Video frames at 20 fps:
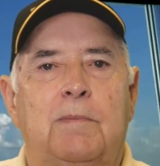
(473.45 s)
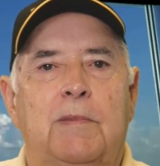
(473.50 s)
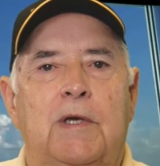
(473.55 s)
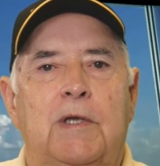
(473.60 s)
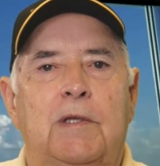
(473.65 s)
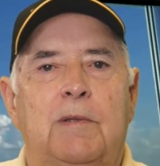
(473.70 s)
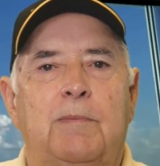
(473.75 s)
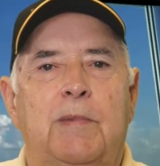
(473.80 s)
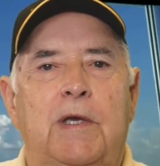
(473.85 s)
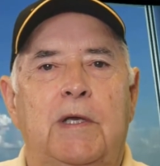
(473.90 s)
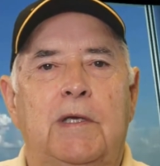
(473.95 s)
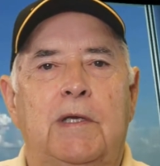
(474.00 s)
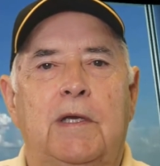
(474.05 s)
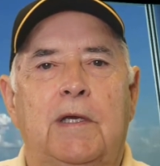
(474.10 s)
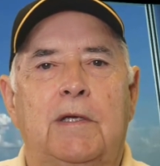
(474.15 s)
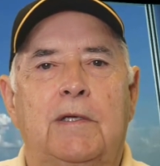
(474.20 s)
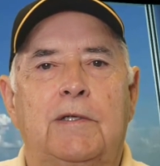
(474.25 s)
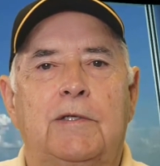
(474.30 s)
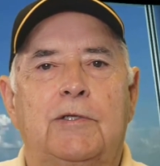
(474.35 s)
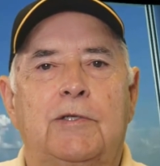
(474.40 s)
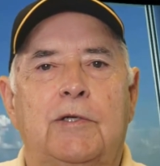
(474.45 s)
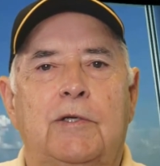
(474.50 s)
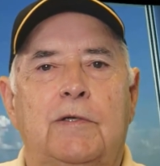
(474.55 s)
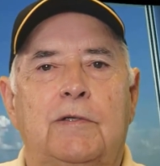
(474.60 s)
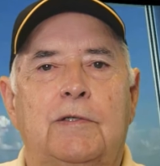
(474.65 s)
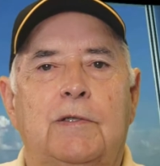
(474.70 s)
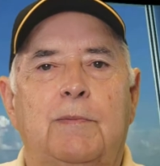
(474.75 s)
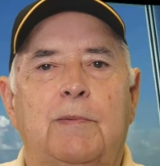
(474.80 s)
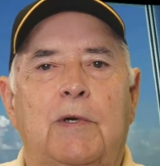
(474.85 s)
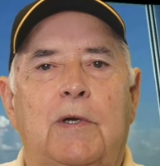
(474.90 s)
by the Bay County
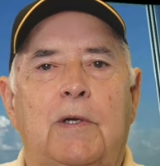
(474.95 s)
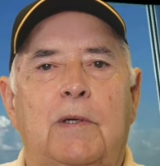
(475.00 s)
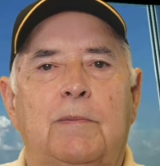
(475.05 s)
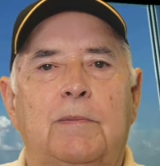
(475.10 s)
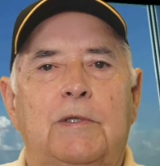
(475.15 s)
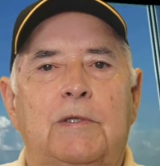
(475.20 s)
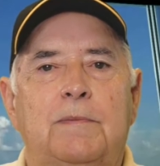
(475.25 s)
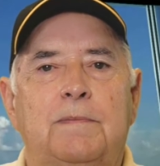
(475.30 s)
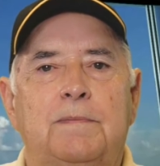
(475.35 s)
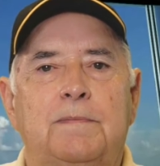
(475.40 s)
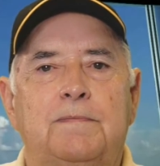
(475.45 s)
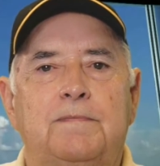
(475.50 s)
Sheriff's Department.